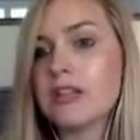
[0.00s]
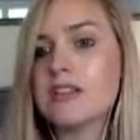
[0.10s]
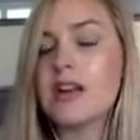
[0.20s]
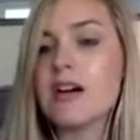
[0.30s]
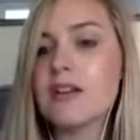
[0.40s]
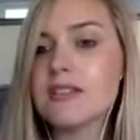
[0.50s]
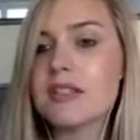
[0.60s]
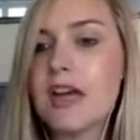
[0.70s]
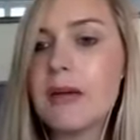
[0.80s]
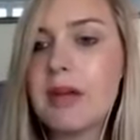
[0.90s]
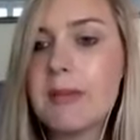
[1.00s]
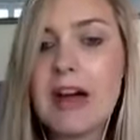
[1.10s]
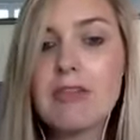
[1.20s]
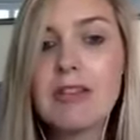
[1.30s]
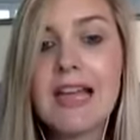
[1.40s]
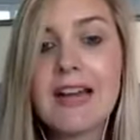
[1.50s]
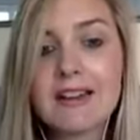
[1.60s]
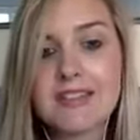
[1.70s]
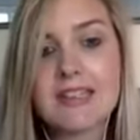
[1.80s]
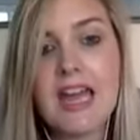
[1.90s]
has asked about
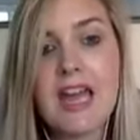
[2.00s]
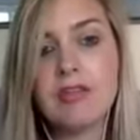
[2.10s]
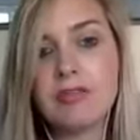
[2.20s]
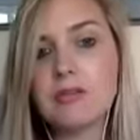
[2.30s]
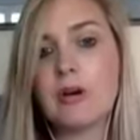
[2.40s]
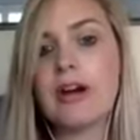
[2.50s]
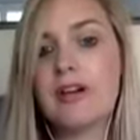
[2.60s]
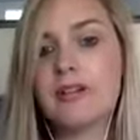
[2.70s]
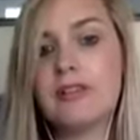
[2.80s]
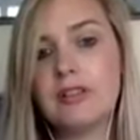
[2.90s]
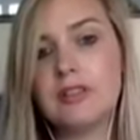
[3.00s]
relaxed hair as well.